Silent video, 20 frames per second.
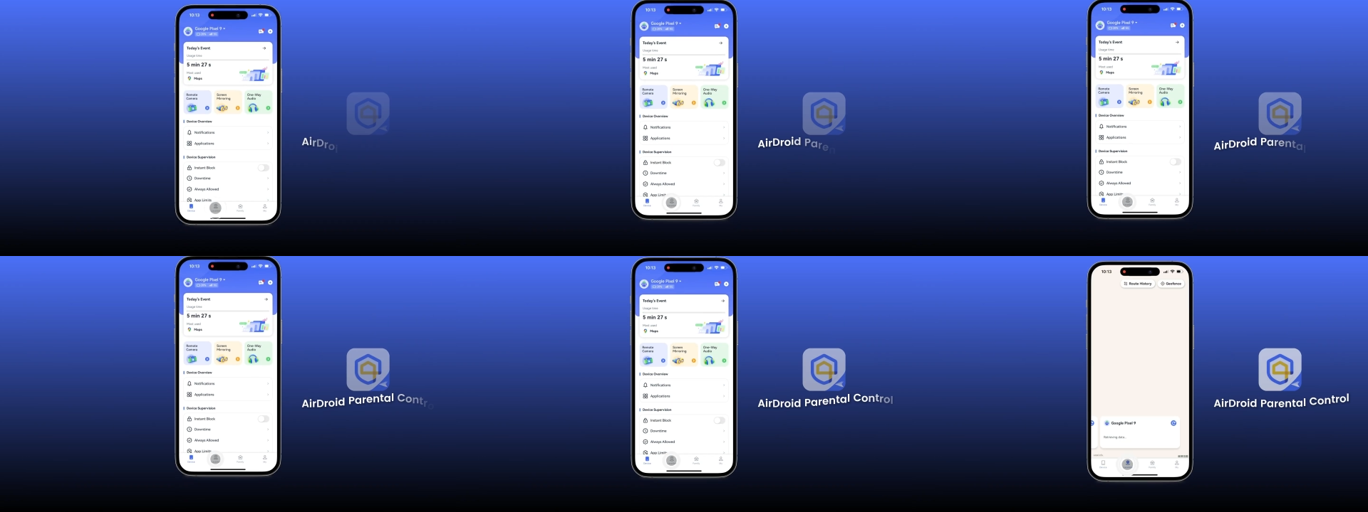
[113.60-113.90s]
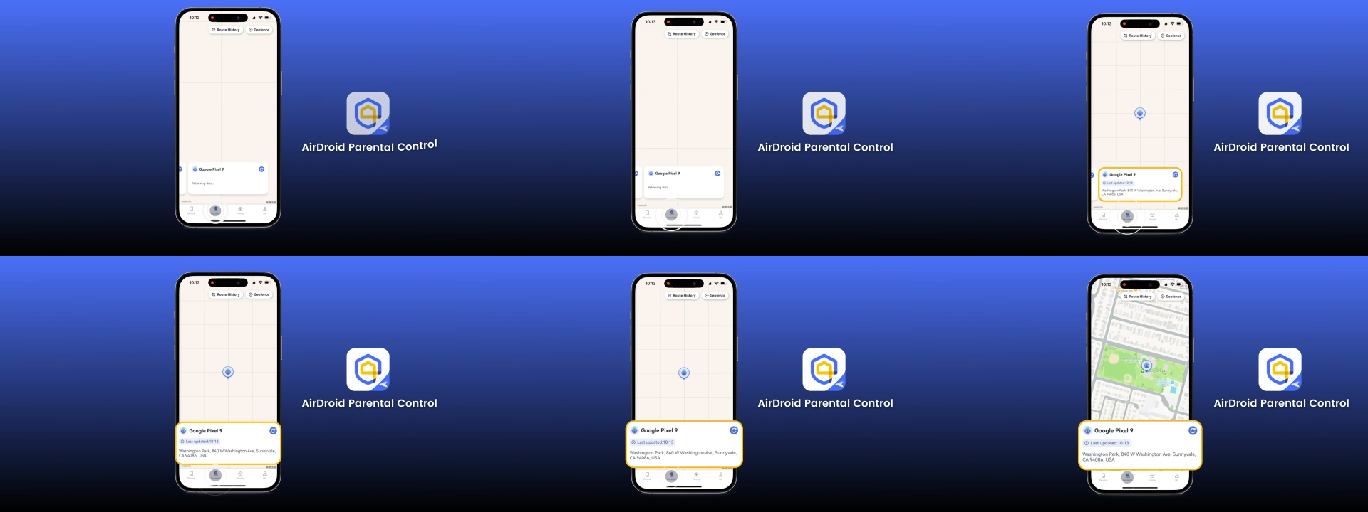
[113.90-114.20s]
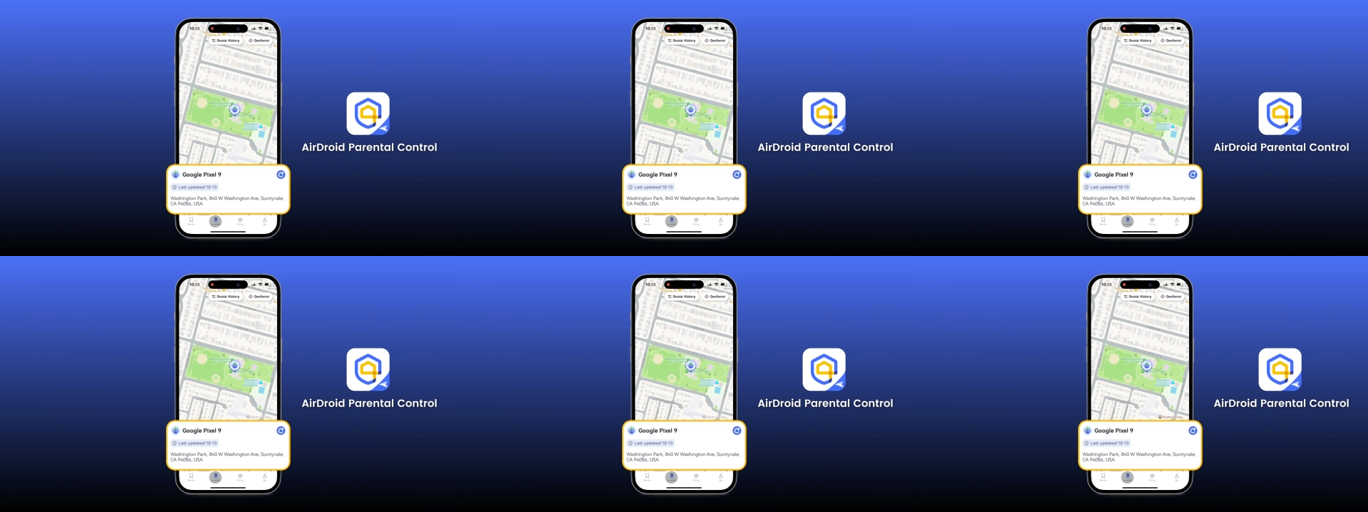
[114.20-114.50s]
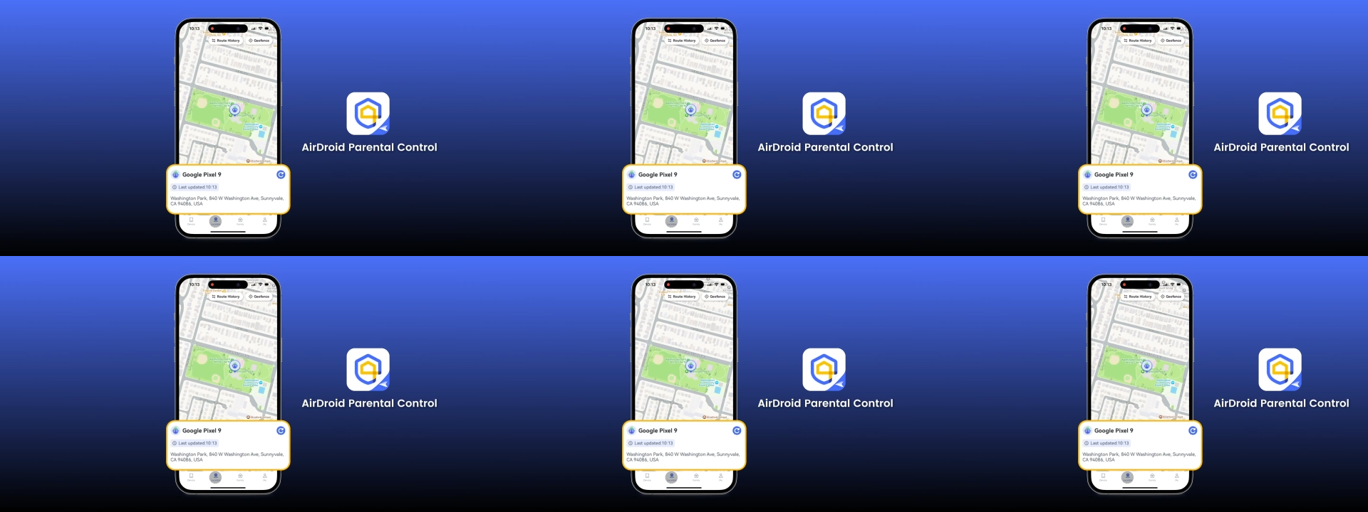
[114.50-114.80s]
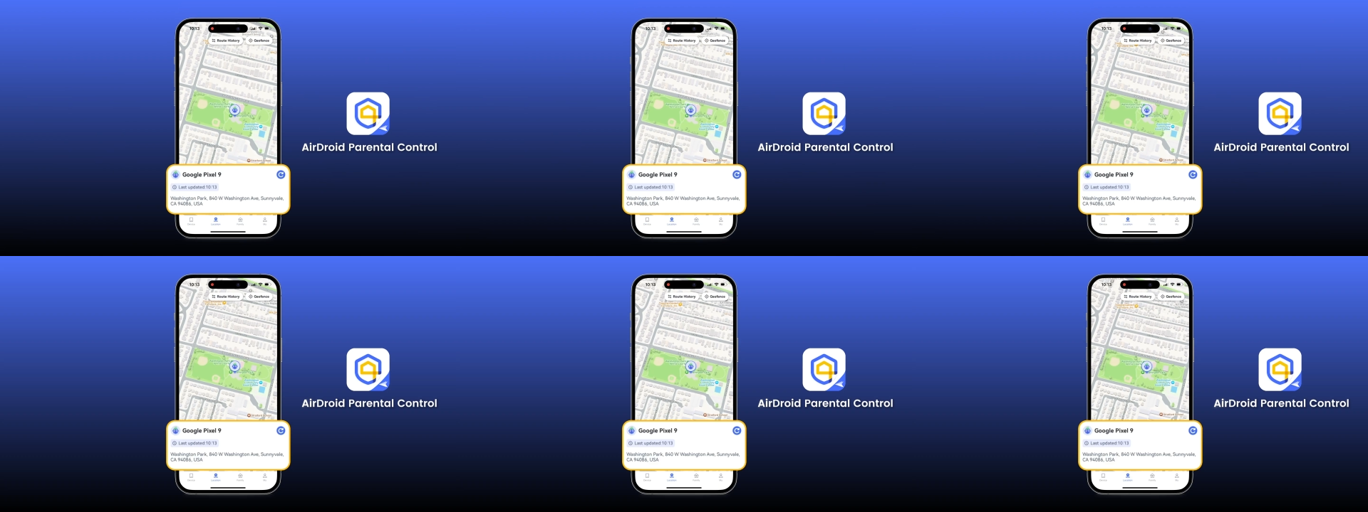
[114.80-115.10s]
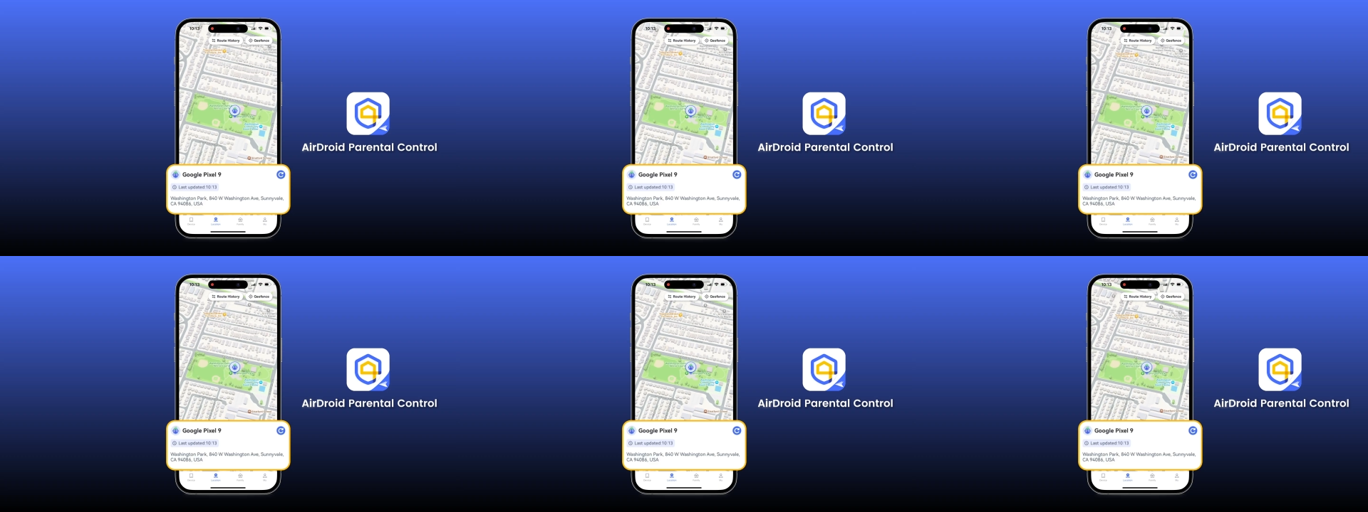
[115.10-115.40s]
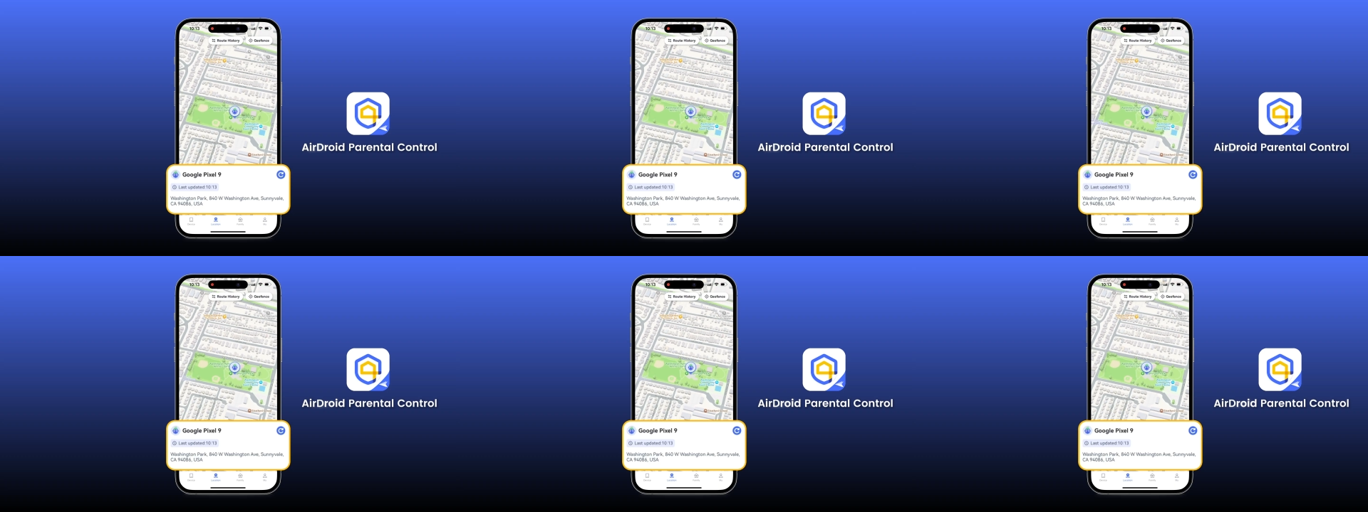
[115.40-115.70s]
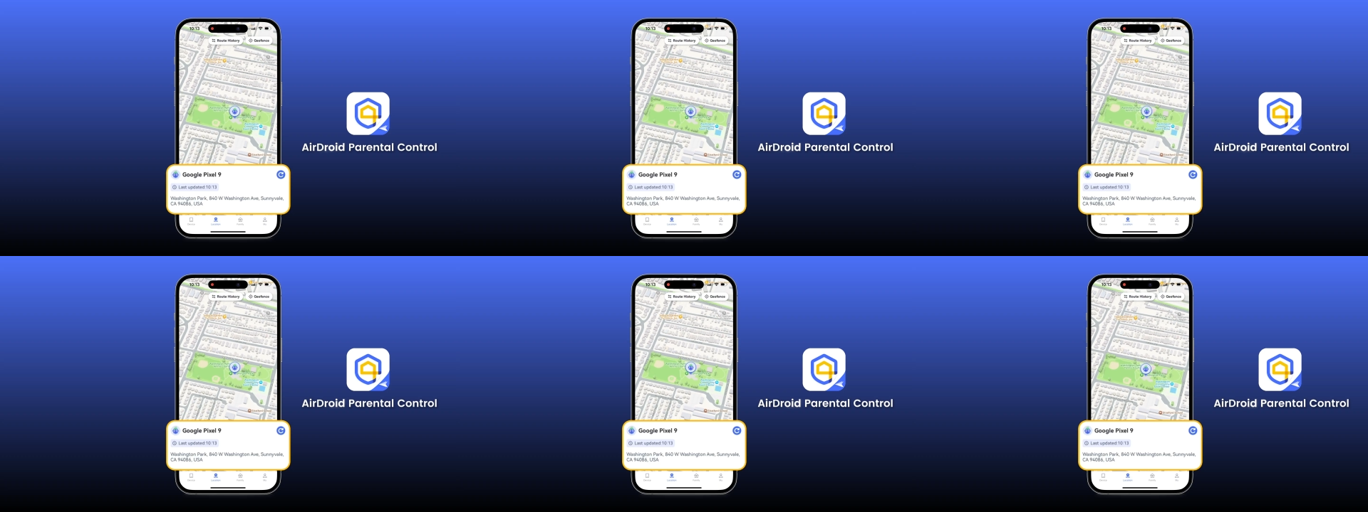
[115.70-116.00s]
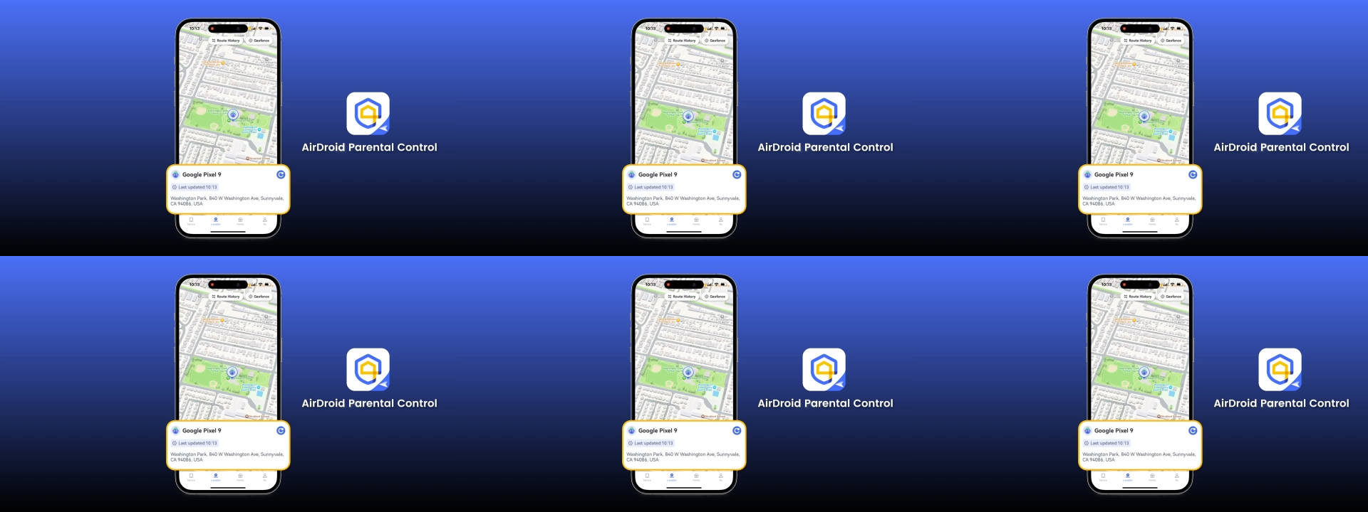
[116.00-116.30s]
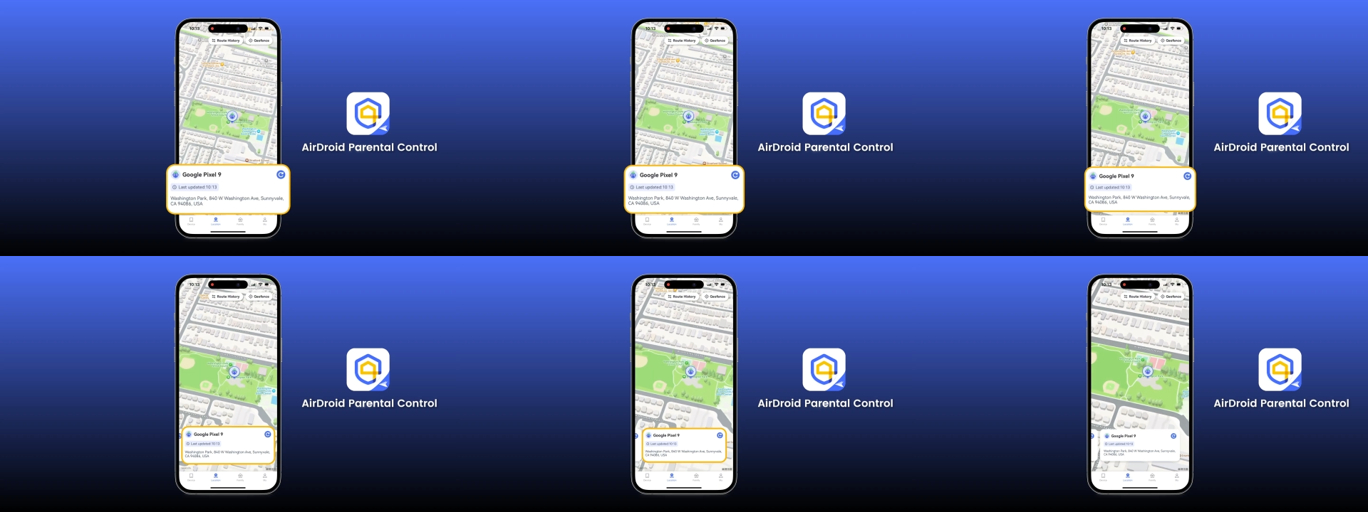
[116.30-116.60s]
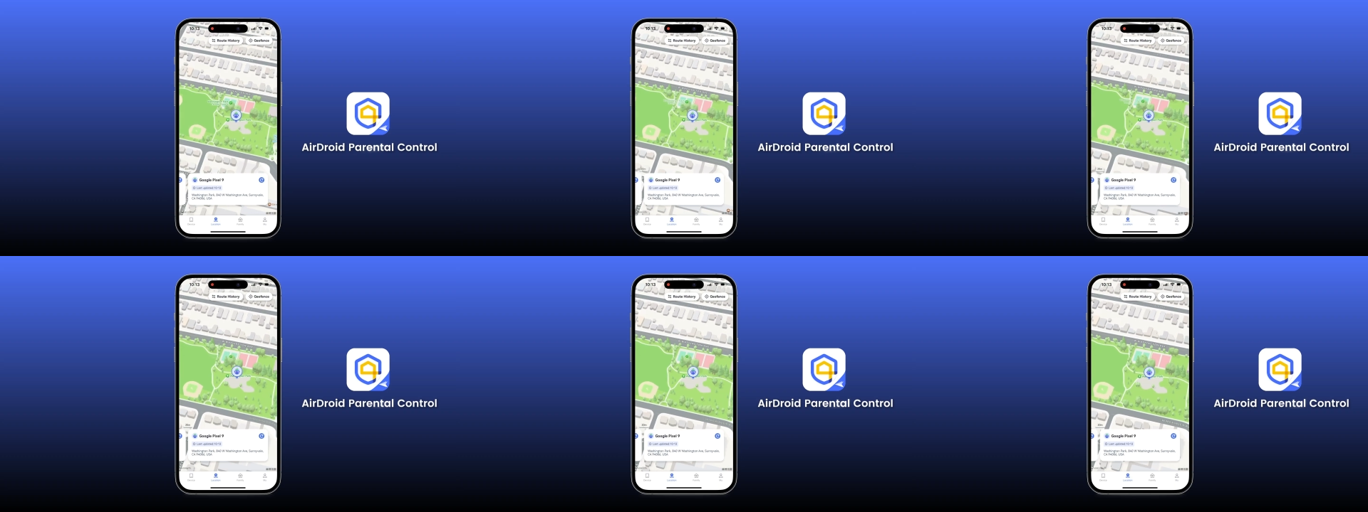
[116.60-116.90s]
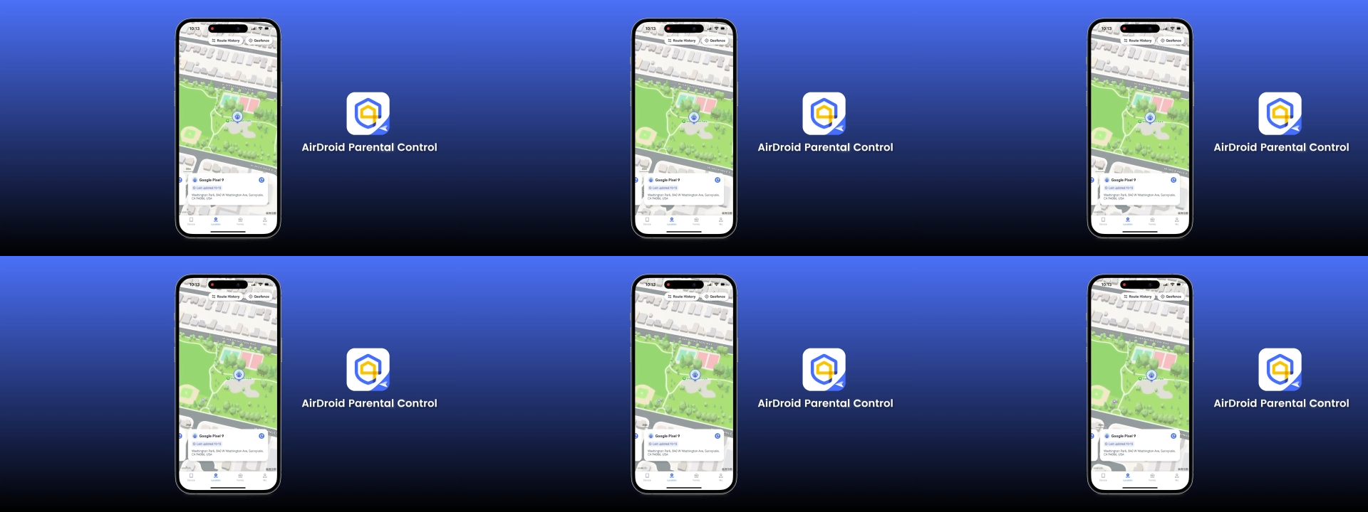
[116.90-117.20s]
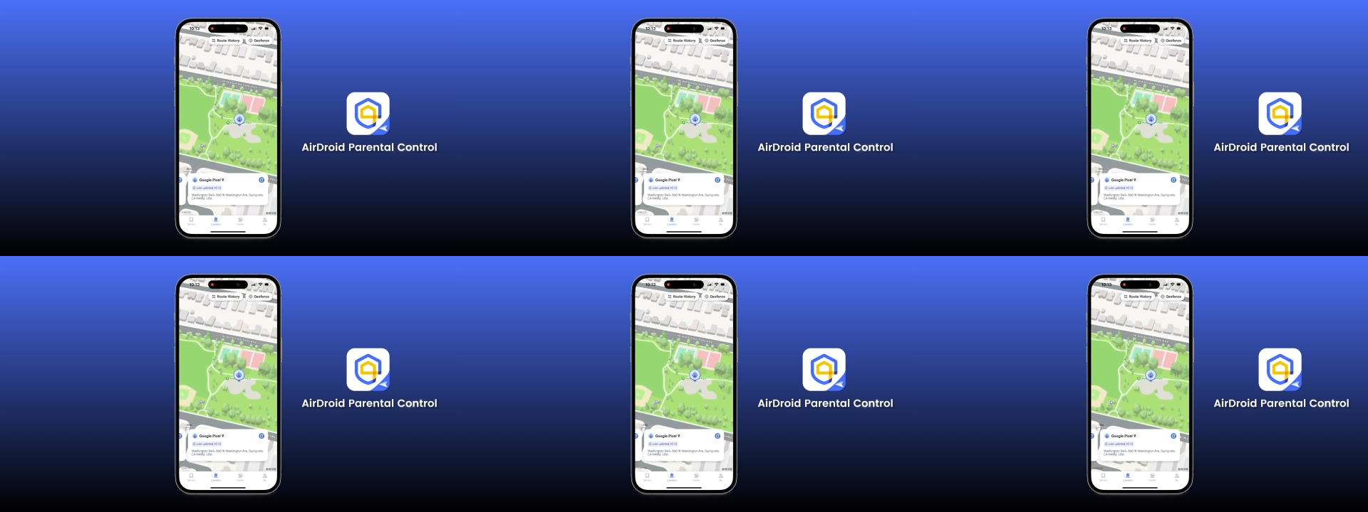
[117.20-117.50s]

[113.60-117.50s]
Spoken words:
Nobody's mouth can be seen.